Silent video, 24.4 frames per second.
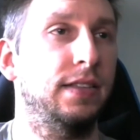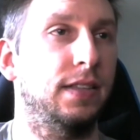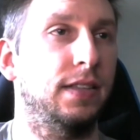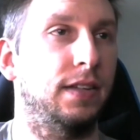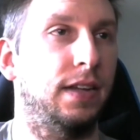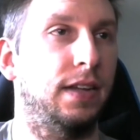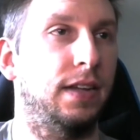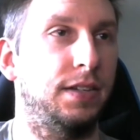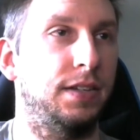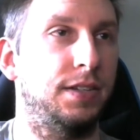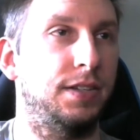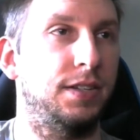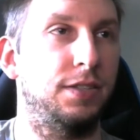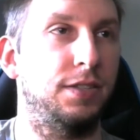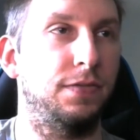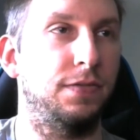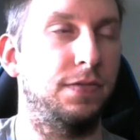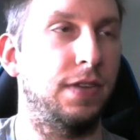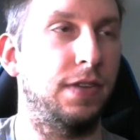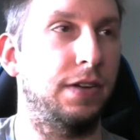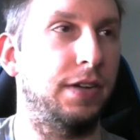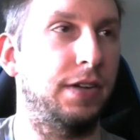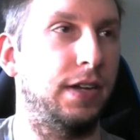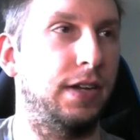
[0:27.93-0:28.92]
I like the lights,
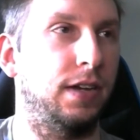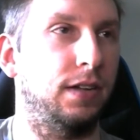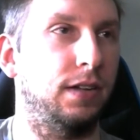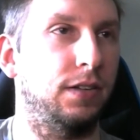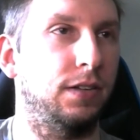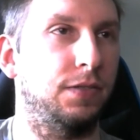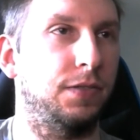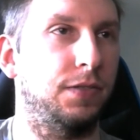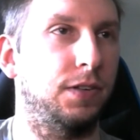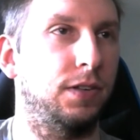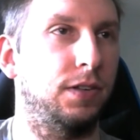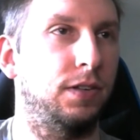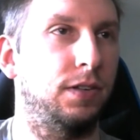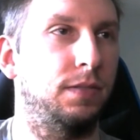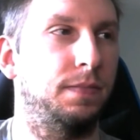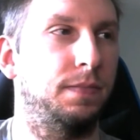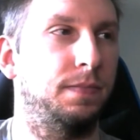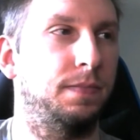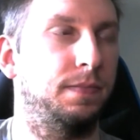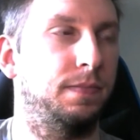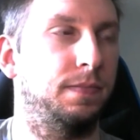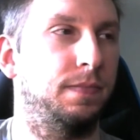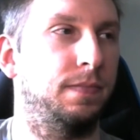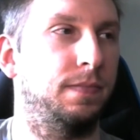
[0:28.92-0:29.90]
it's very colorful.